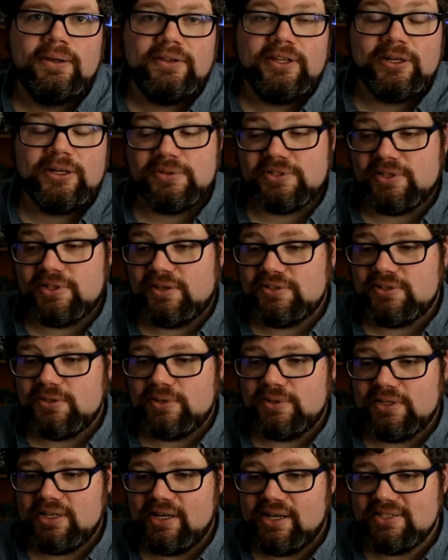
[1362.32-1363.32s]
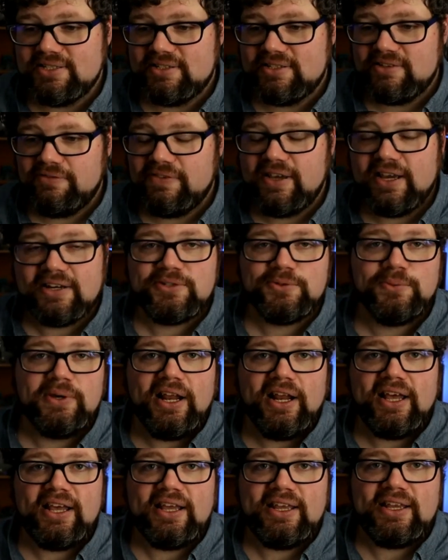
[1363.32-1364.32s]
There was also a cause and effect
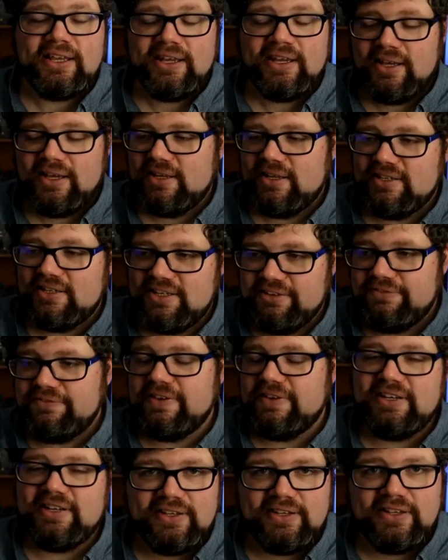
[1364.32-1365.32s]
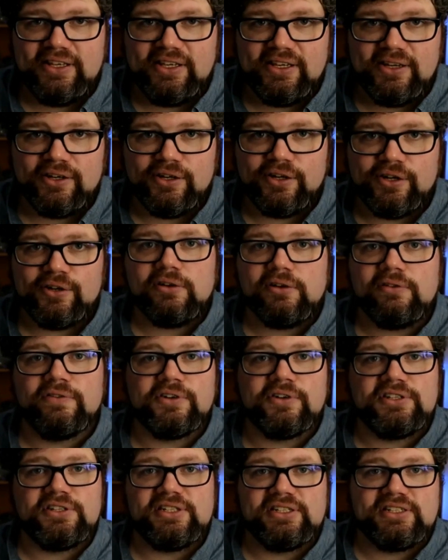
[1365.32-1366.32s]
when I defended the young girl
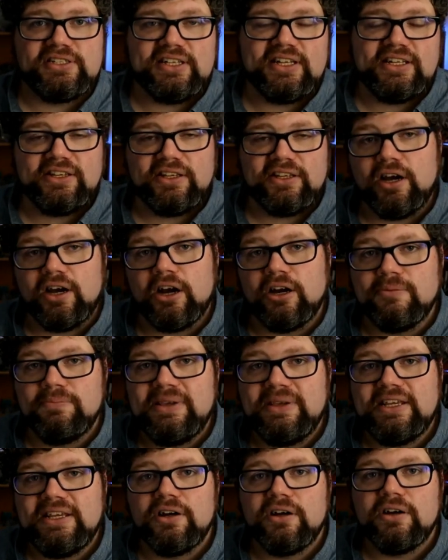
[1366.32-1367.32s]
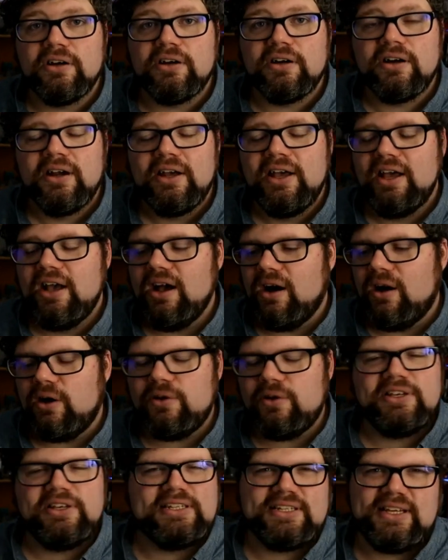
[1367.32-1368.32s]
versus letting the guard beat her,
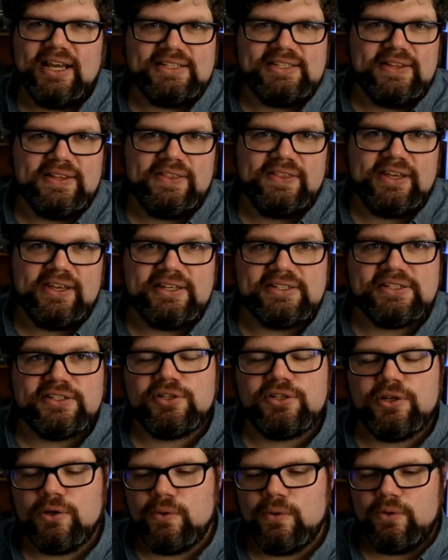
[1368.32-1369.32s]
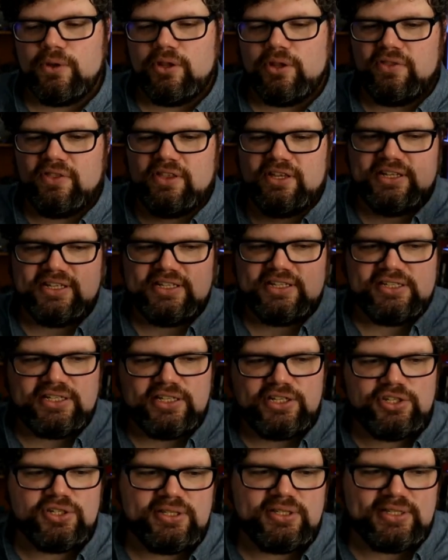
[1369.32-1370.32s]
all these kinds of things. So the
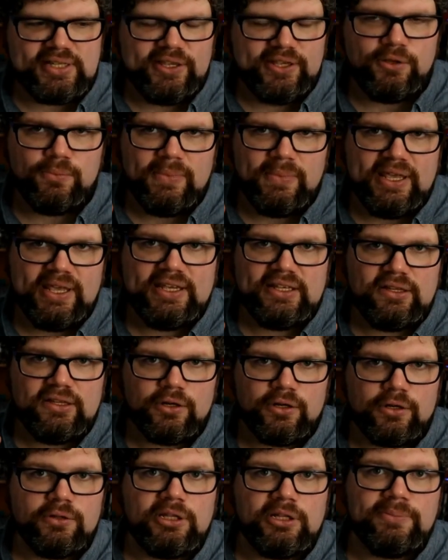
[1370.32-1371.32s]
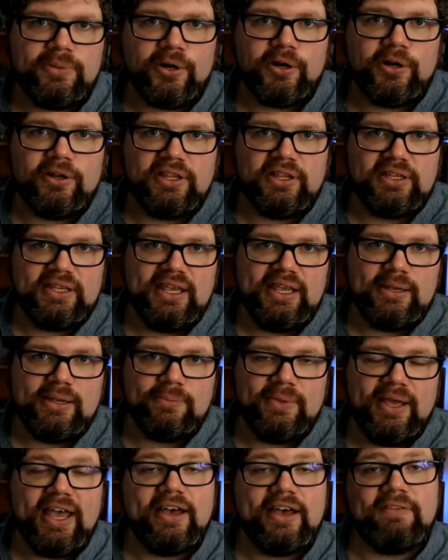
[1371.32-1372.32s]
decisions that you make in the early part of the
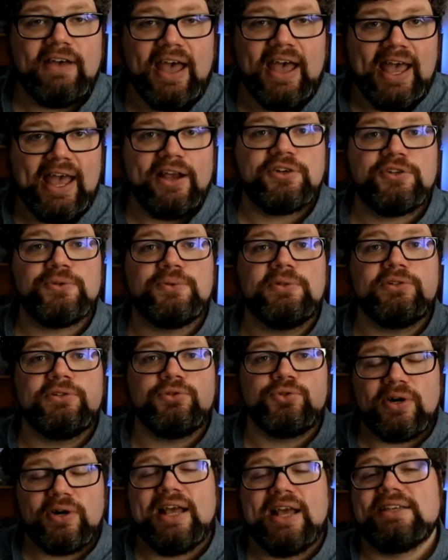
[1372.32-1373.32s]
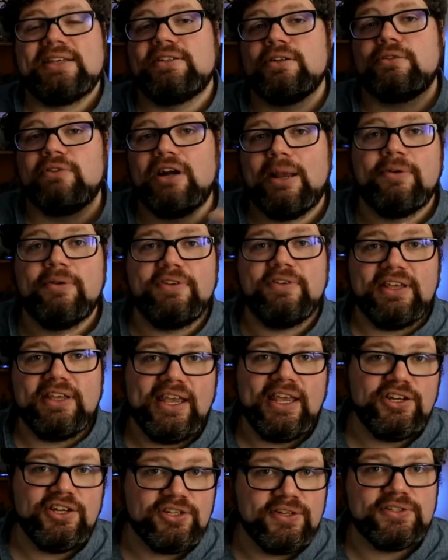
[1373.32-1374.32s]
game have actual drastic
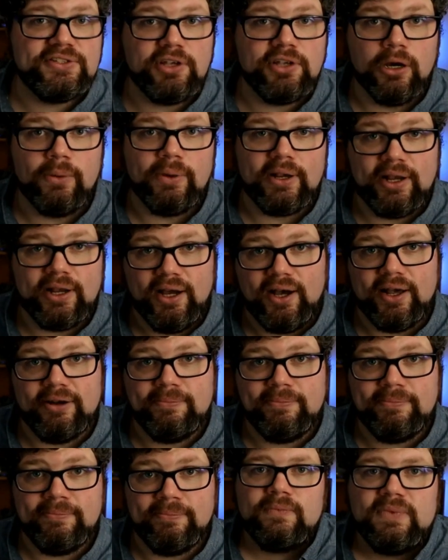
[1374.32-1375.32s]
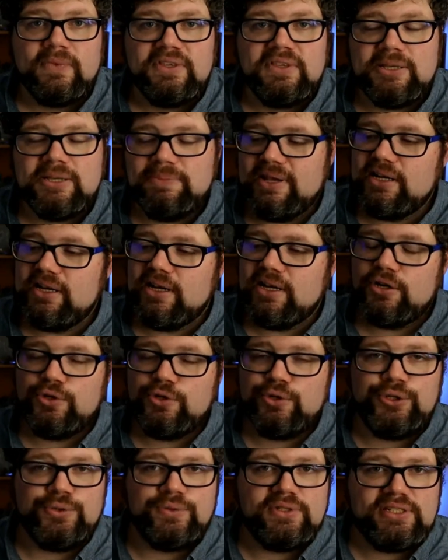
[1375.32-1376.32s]
ramifications going on. Depending on
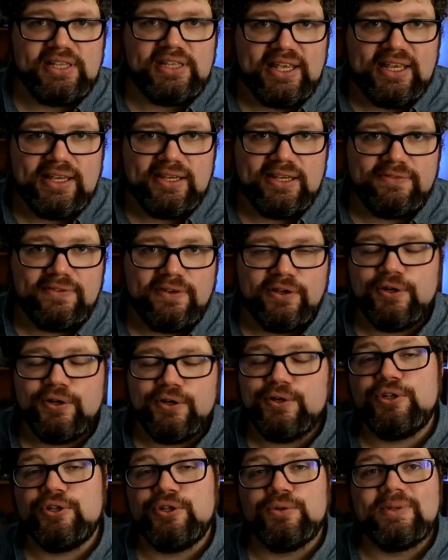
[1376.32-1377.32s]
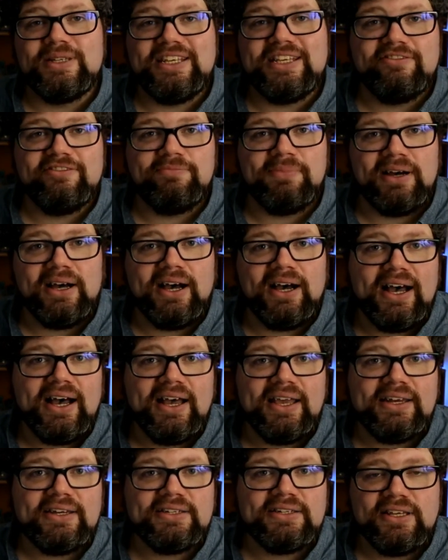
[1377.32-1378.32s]
who you save, who you leave
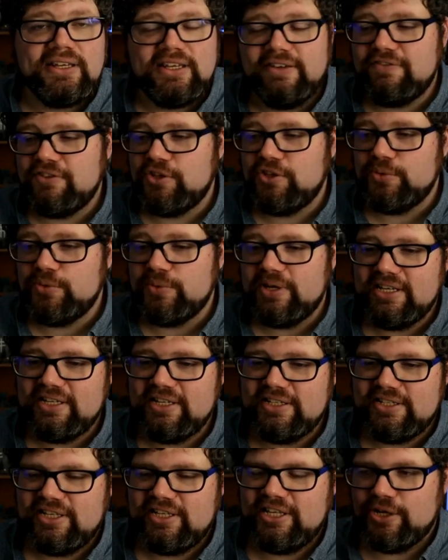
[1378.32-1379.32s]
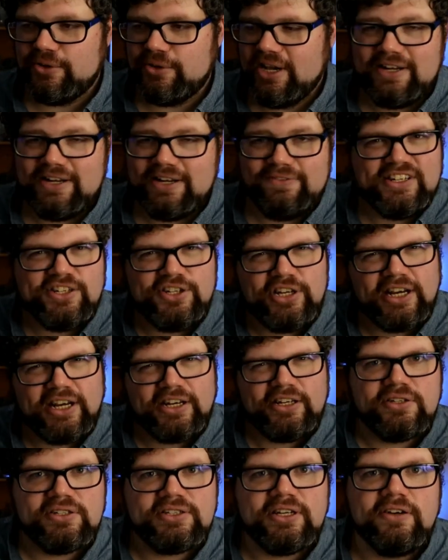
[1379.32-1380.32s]
behind, if you, in, you know, kind of
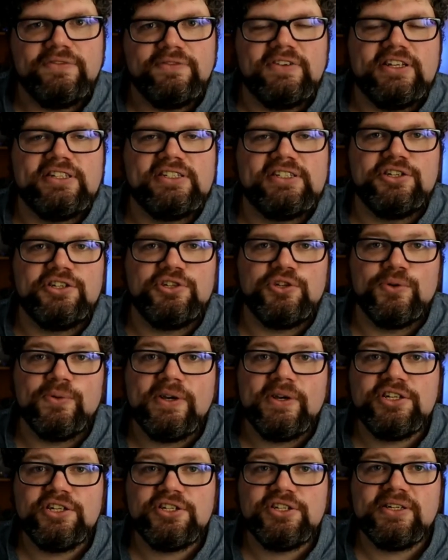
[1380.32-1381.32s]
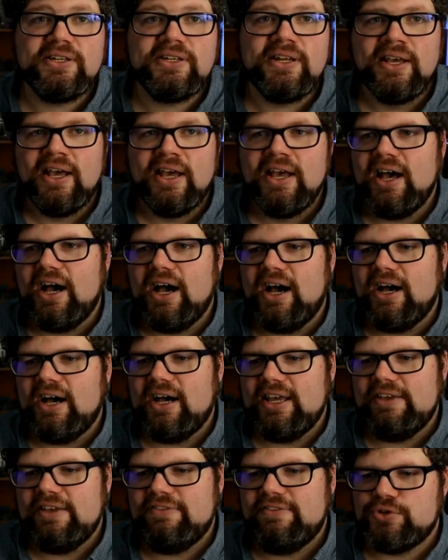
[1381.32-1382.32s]
inject yourself in a situation,
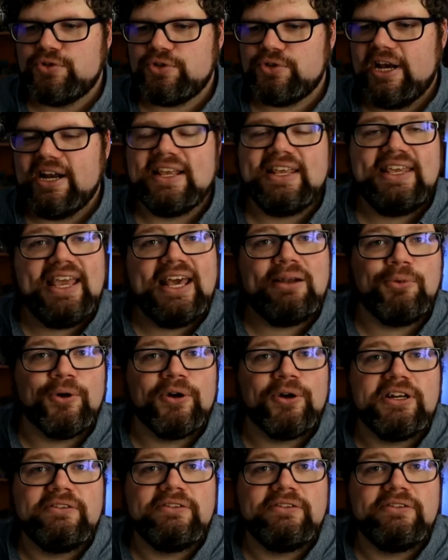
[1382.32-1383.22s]
uh, if you try to get more